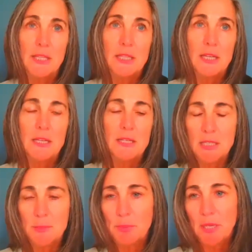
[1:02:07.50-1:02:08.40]
I think the
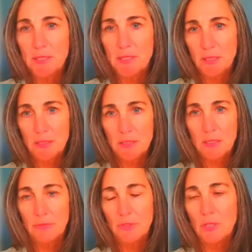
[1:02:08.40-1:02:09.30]
easiest place
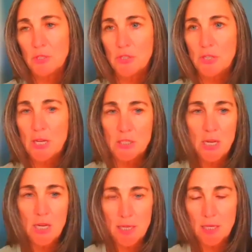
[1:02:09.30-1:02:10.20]
is if you go to
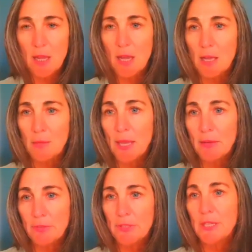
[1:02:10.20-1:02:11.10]
gijanelle.com,
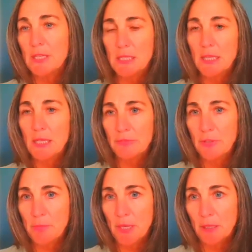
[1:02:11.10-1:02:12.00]
everything is linked
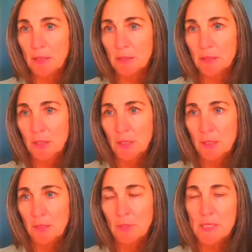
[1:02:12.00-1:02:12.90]
from there,
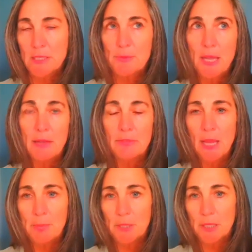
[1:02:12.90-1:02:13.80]
right? So we have an
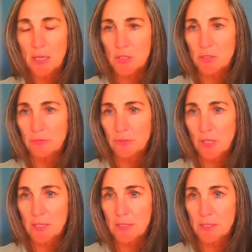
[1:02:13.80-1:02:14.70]
application for
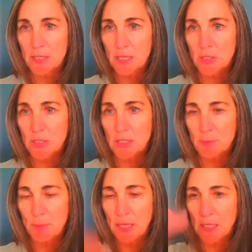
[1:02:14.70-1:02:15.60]

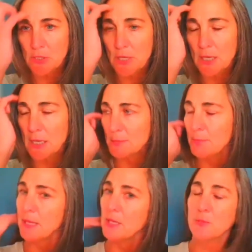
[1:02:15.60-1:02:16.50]
consultations page that gets
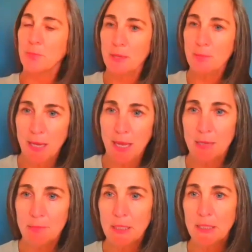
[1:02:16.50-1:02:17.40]
managed by my
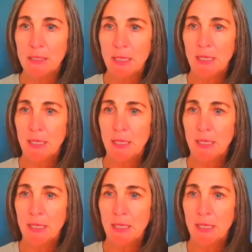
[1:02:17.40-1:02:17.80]
admin.